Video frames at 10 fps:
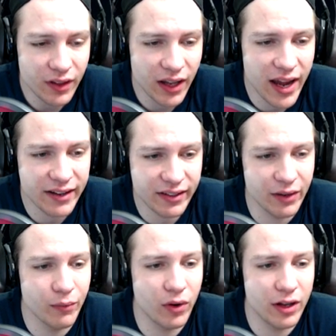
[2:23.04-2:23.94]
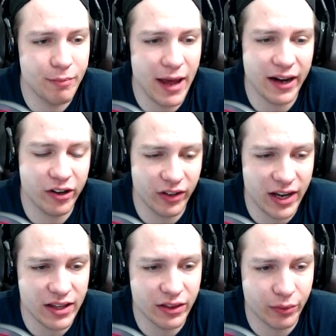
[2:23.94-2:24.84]
At ten and one, Packers
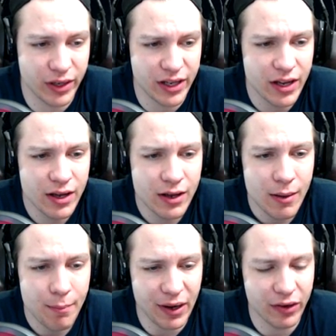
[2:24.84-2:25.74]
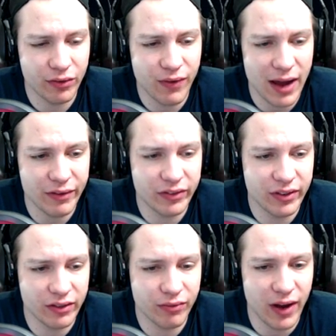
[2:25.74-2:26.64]
eight and three, Bears five and
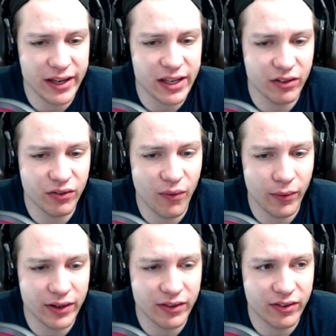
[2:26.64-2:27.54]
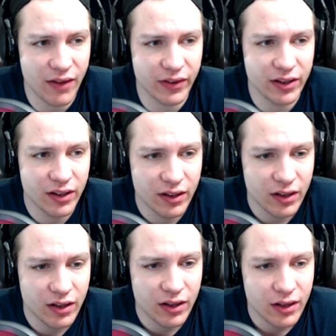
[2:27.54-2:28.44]
six, Vikings four and seven.
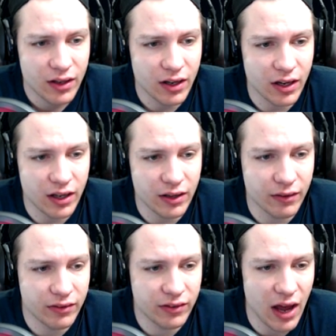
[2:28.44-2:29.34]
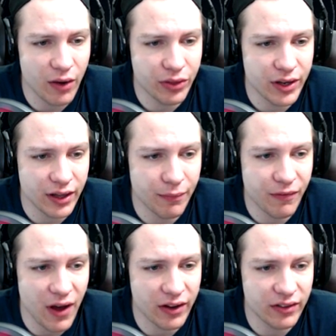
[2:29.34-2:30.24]
Uh, in the South, you got the
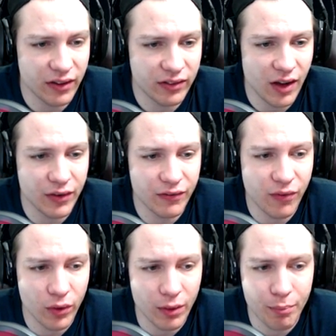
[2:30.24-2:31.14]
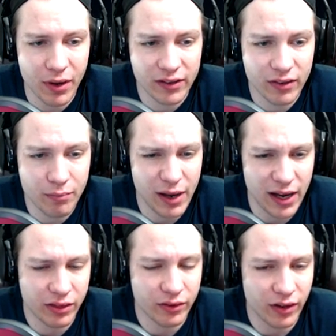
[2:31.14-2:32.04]
Falcons at seven and four, the Bucks and
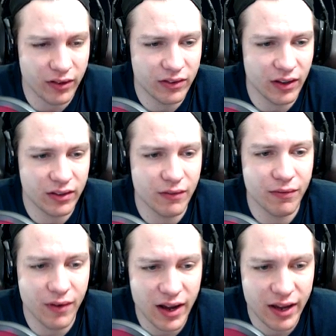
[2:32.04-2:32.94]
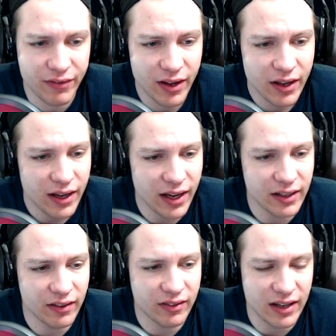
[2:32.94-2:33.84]
Panthers at six and five, and
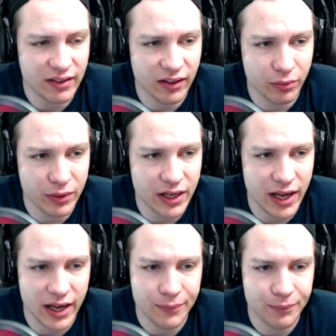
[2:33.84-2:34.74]
the Saints at three and eight.